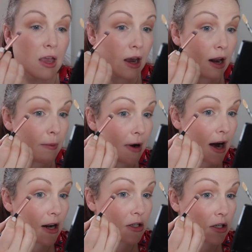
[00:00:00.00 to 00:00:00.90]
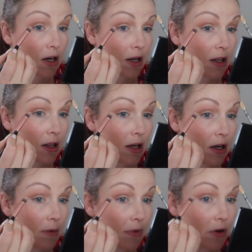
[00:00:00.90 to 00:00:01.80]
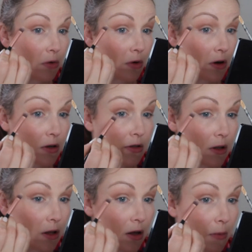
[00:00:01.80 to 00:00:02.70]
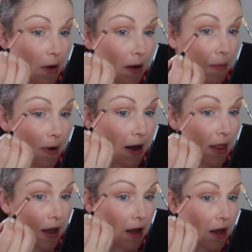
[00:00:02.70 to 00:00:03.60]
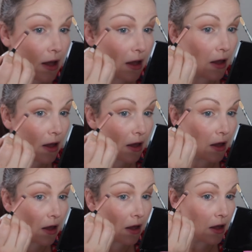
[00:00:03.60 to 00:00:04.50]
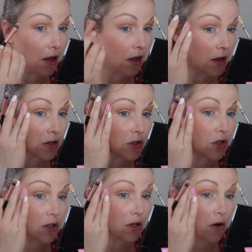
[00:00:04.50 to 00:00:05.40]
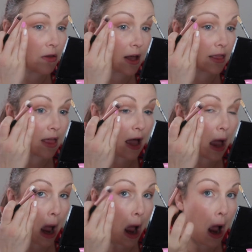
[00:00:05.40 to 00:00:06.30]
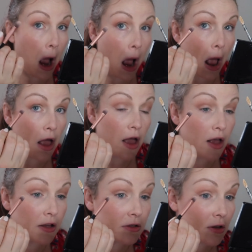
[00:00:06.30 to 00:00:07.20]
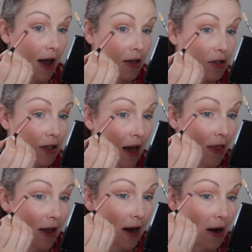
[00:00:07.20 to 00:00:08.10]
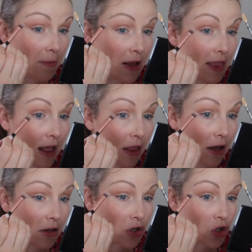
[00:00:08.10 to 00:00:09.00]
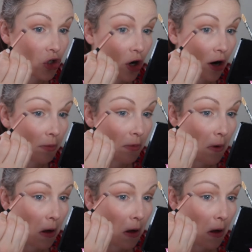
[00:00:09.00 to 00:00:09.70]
and I'm kind of just going to clean up the corners a little bit by like just going like that. So you see how that kind of made that like sharp-ish